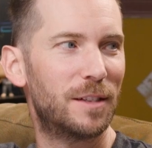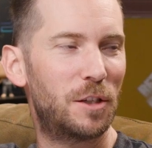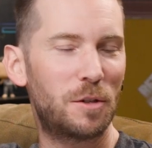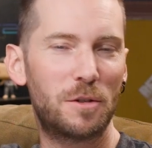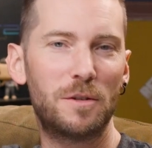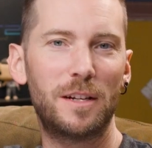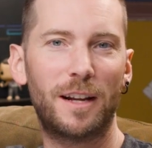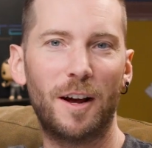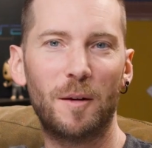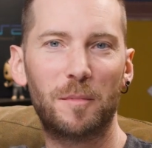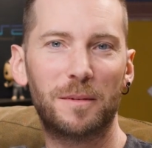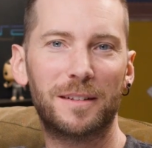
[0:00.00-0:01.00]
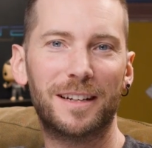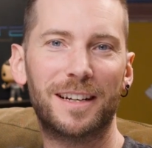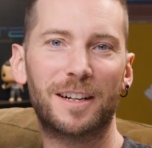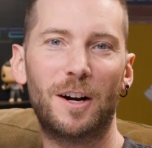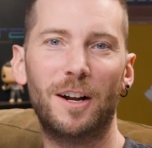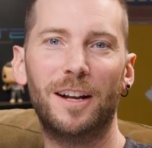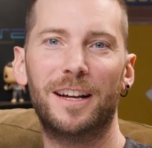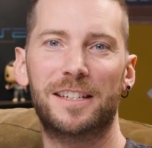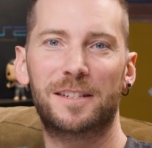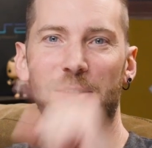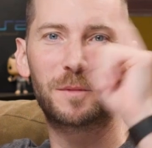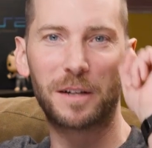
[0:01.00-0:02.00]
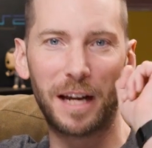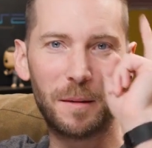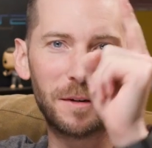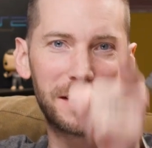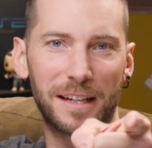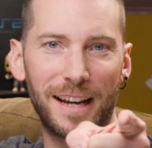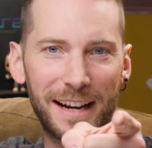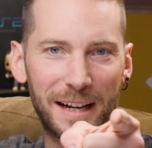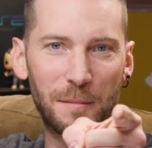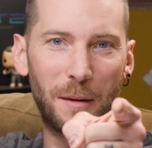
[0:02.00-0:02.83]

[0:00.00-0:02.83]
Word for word: do you need help? Call us. We're Emerson, Lake, and